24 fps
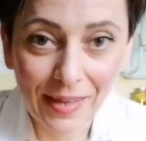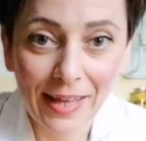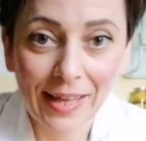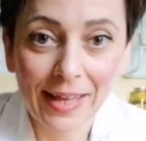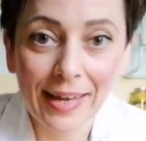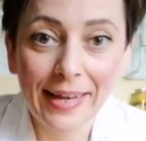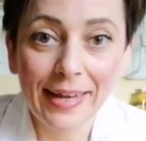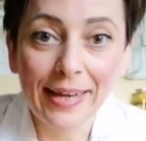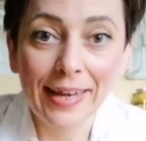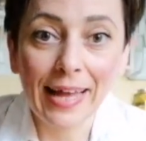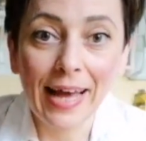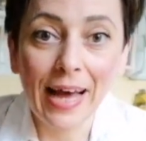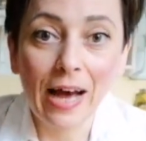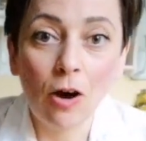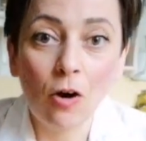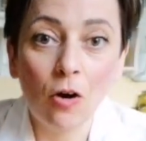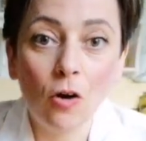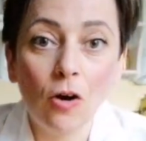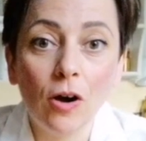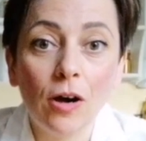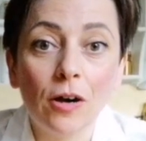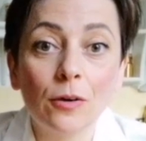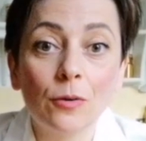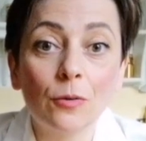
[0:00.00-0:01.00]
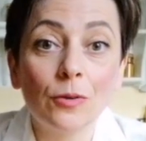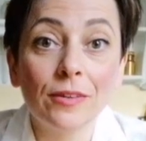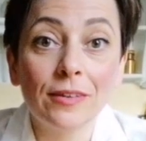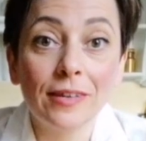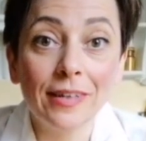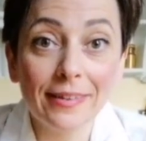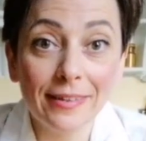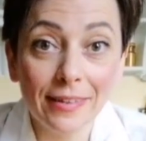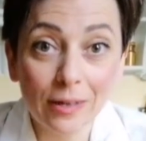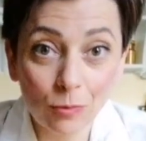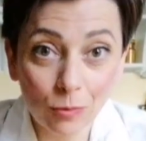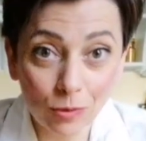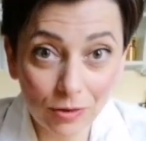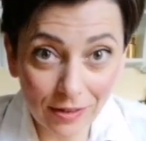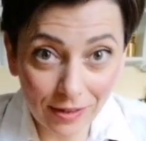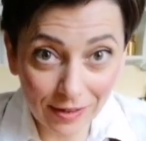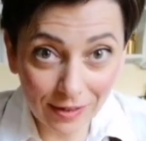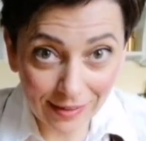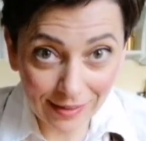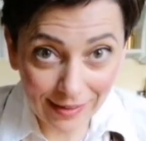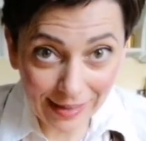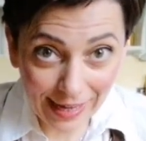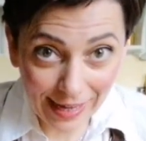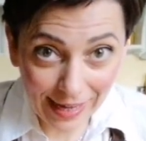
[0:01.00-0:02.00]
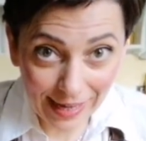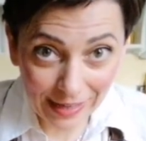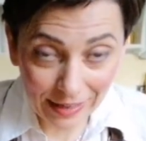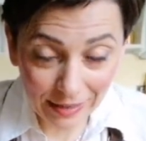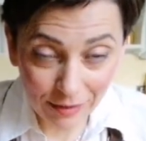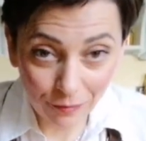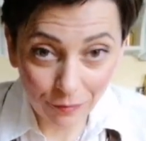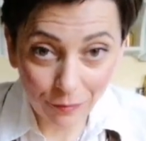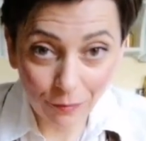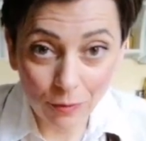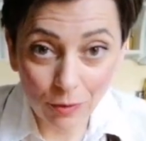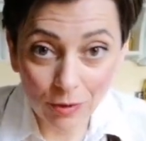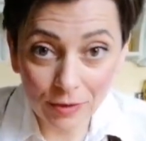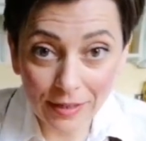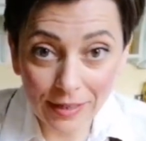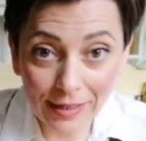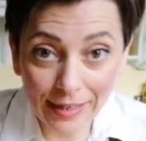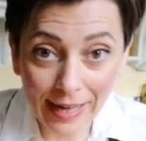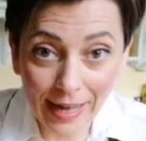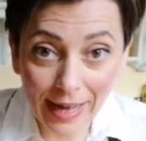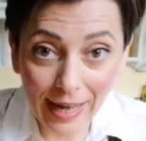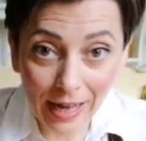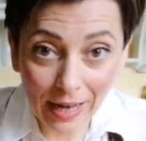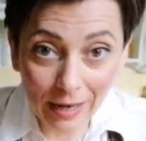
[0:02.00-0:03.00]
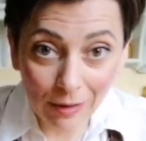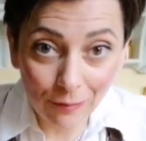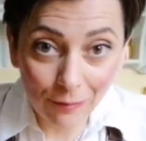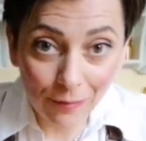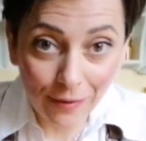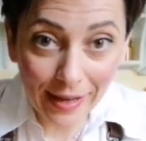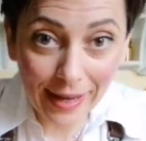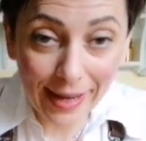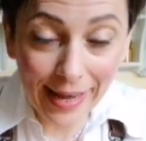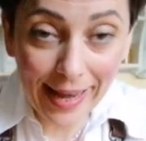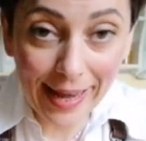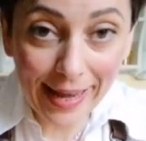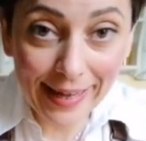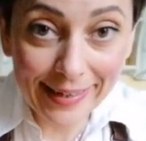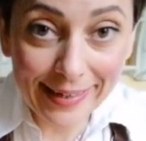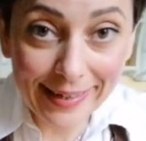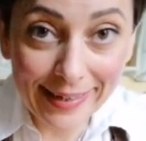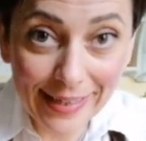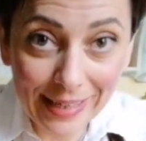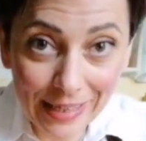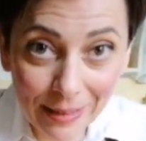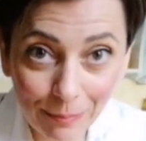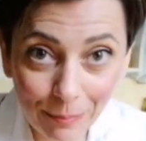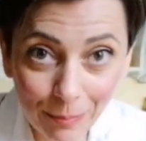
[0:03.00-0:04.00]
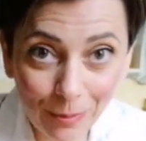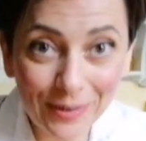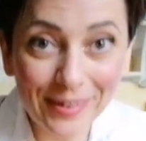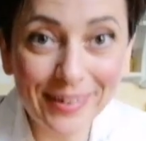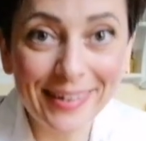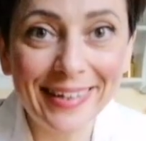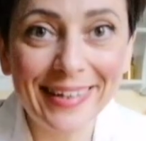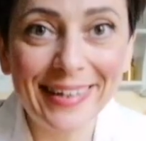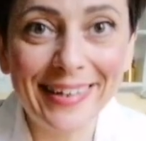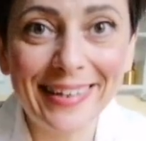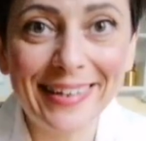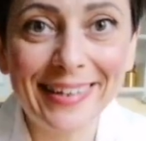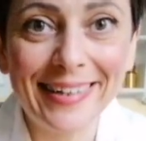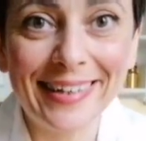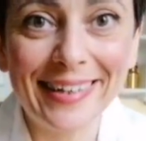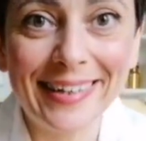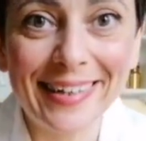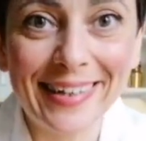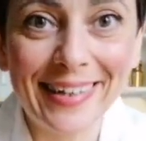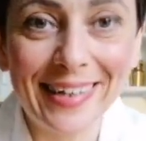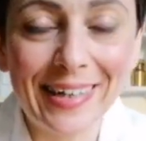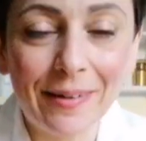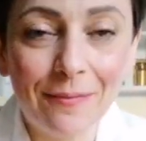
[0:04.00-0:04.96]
Now rotate a quarter turn, fold in half and keep on kneading.